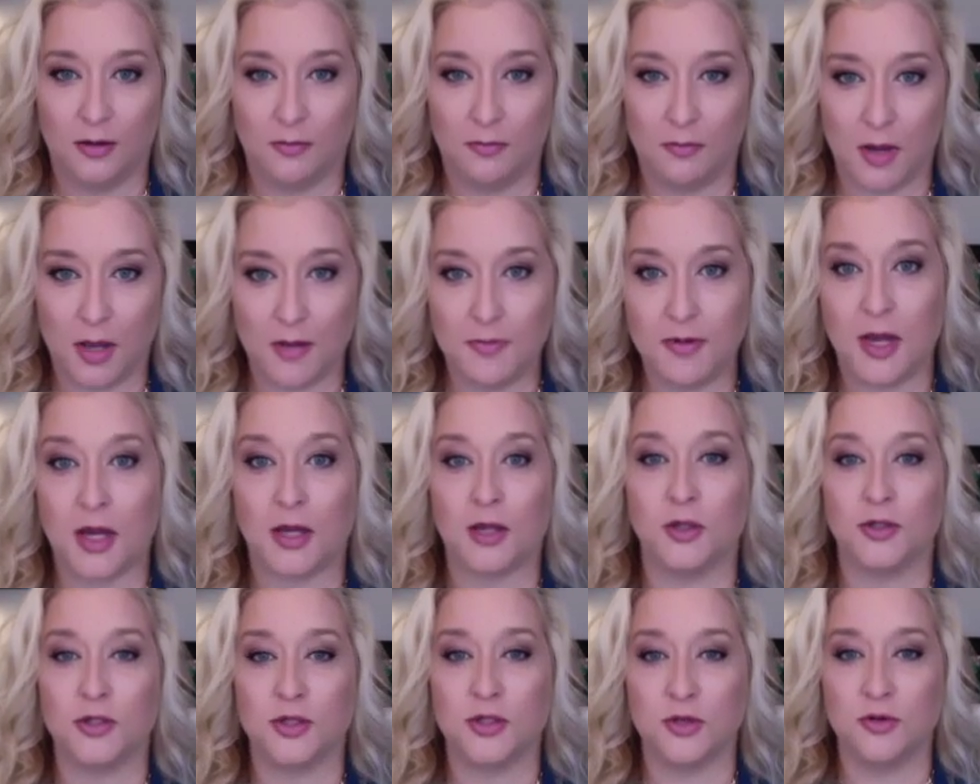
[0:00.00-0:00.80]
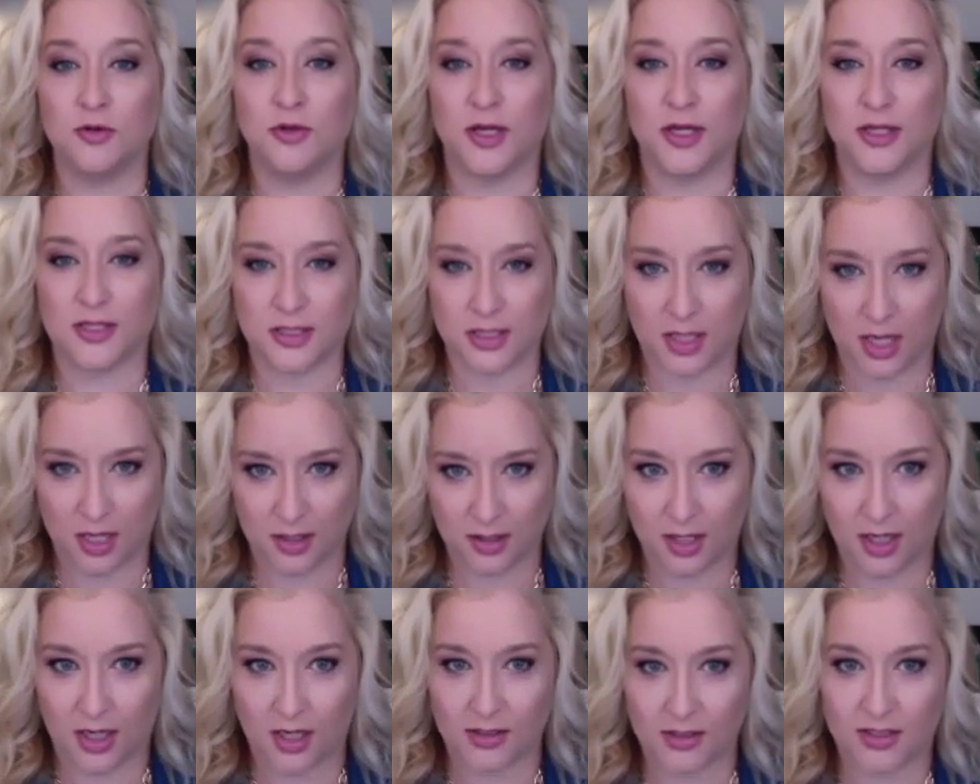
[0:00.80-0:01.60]
maybe I could do this.
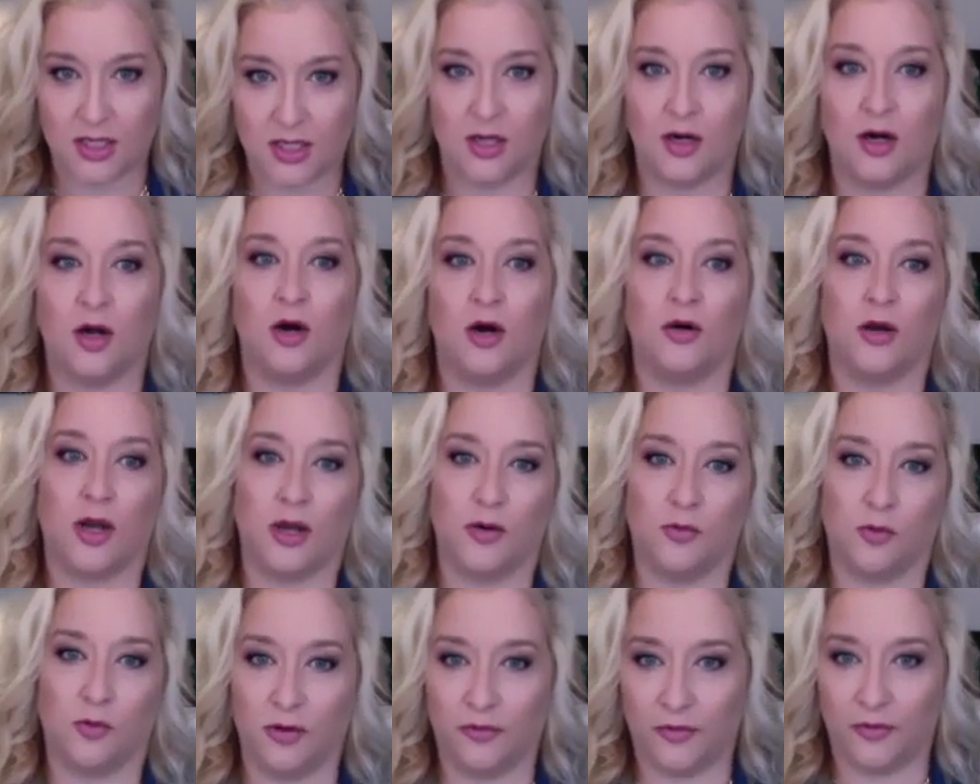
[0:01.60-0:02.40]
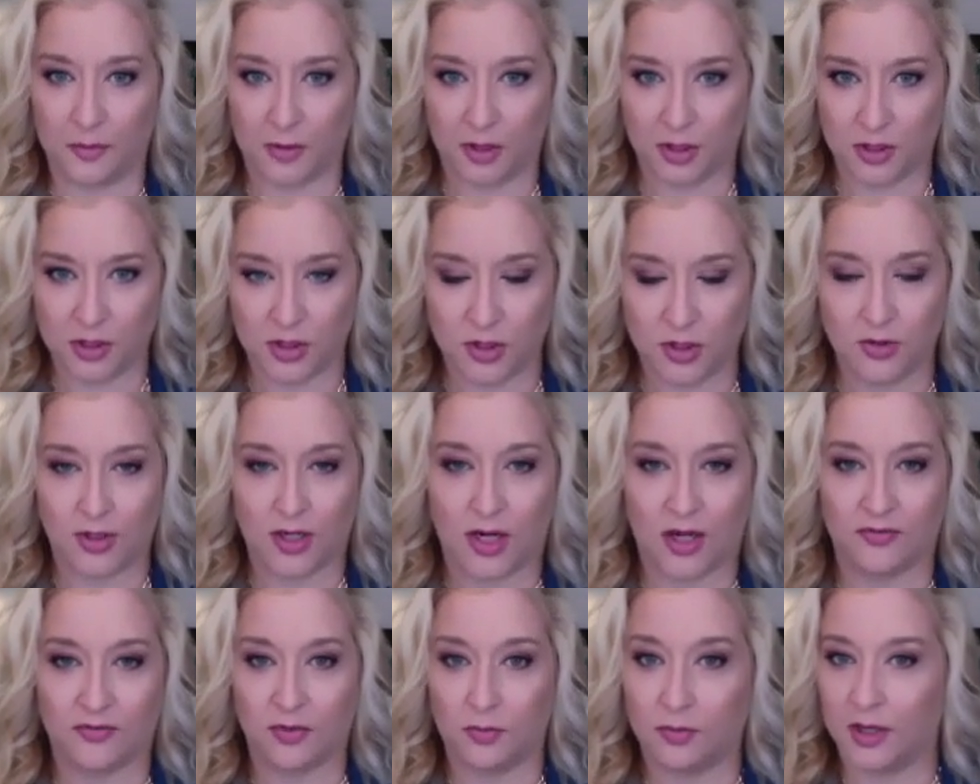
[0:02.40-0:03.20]
And then I said, okay, well, if I'm going to do
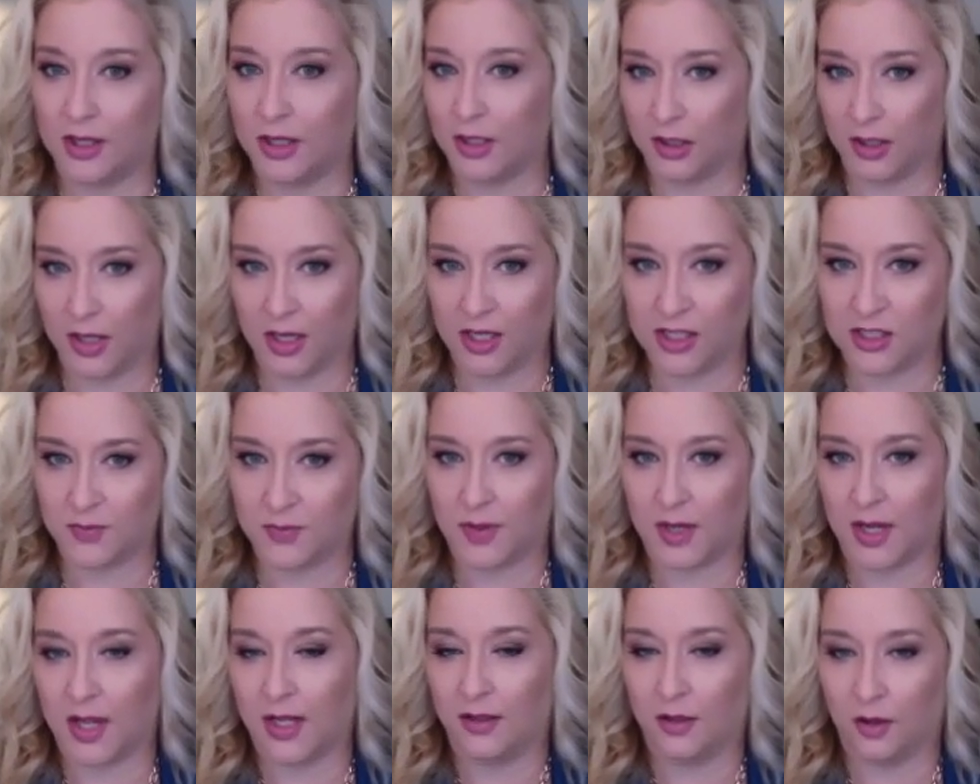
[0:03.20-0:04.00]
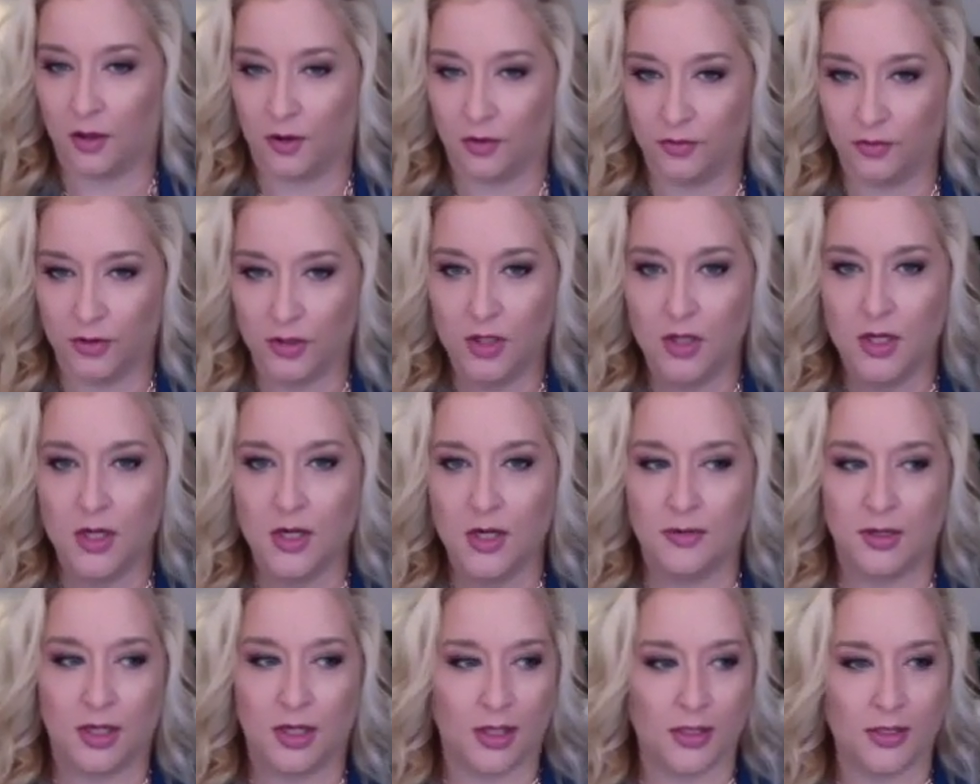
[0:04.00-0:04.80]
it, I have to get an SBA loan
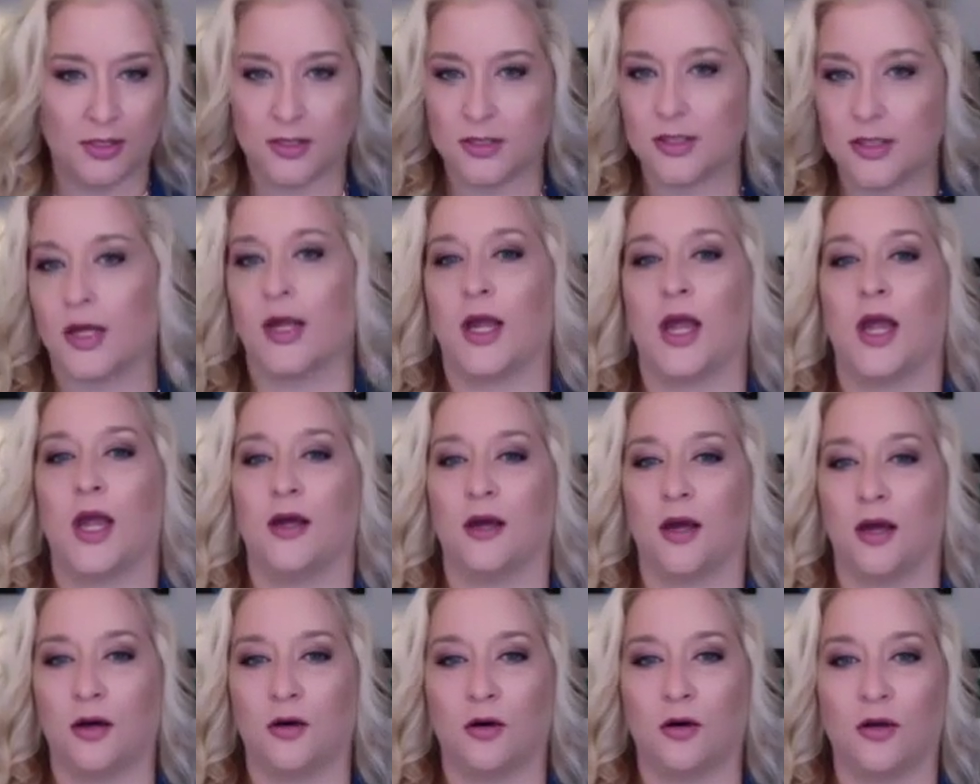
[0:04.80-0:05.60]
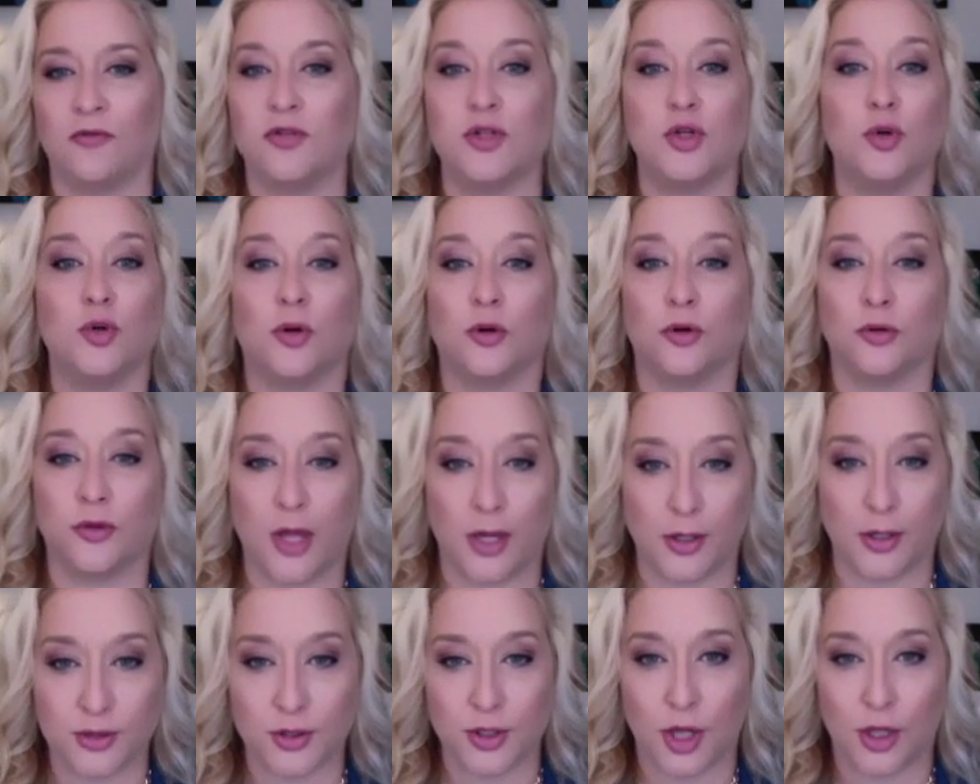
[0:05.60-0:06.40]
because I can't, I don't have
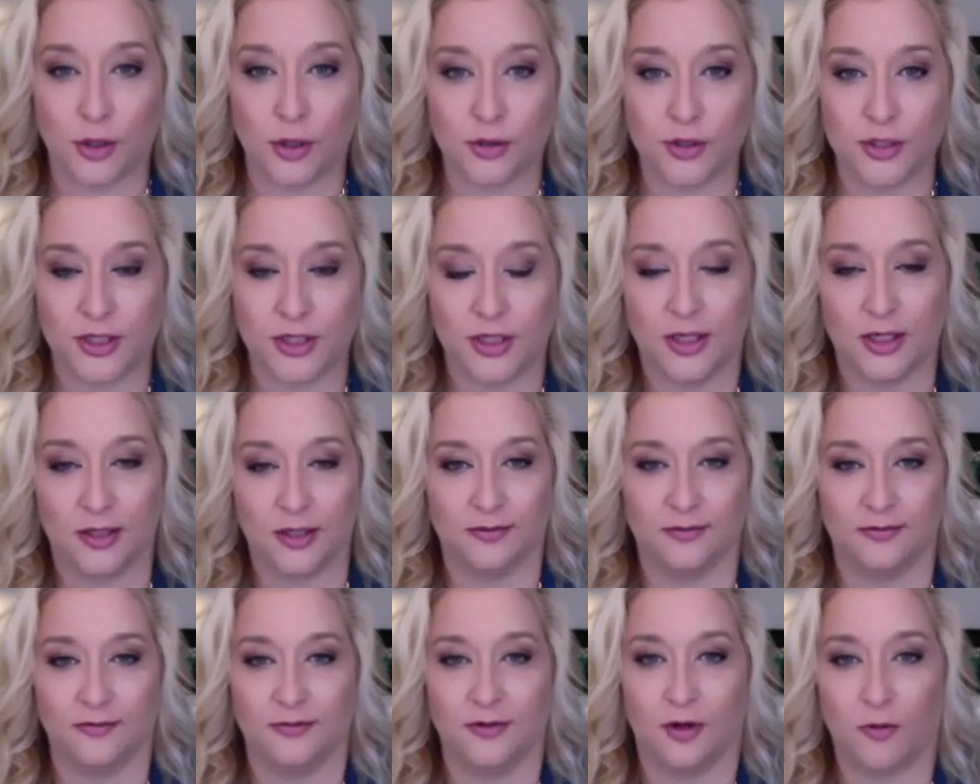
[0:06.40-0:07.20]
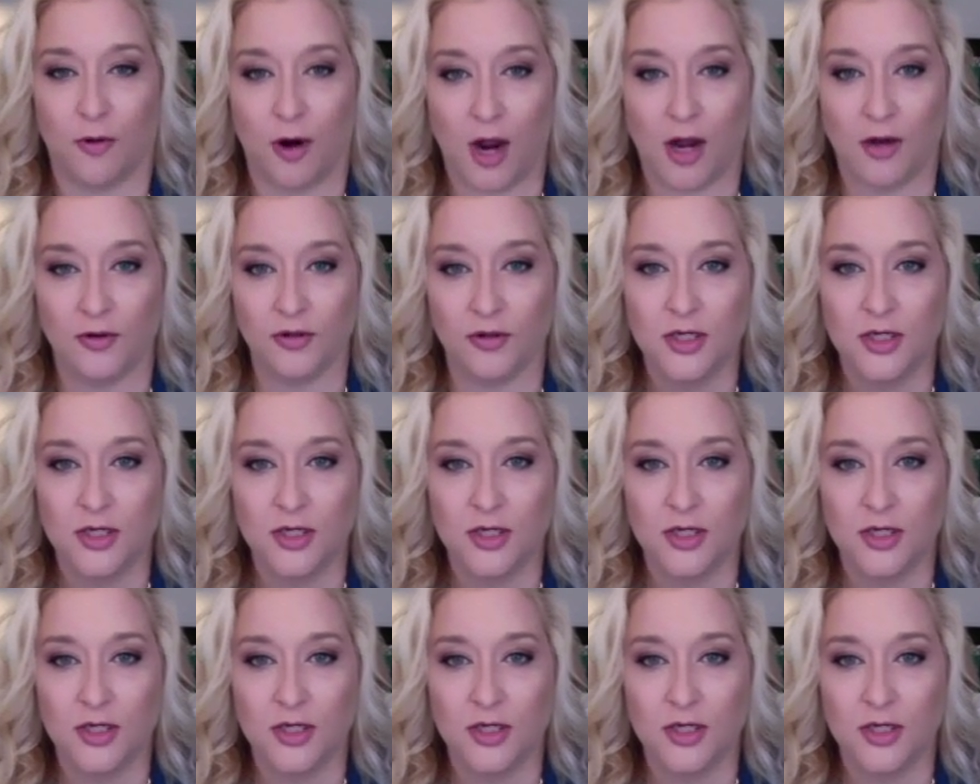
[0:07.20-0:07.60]
$200,000 sitting around.